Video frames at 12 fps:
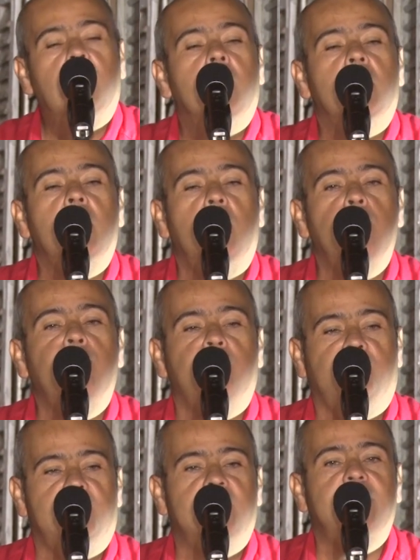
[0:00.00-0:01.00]
Her house
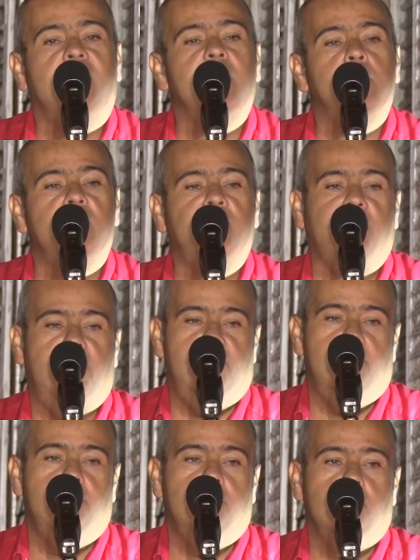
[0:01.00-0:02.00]
was in a terrible
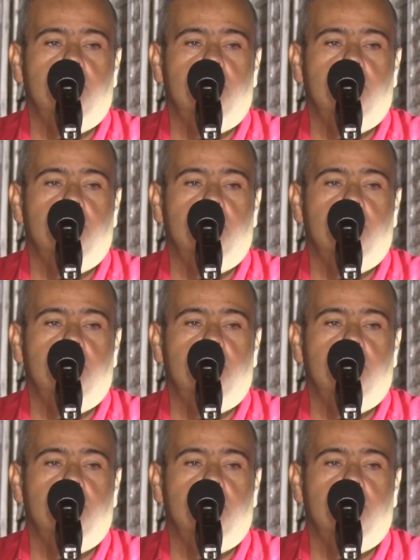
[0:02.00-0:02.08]
state.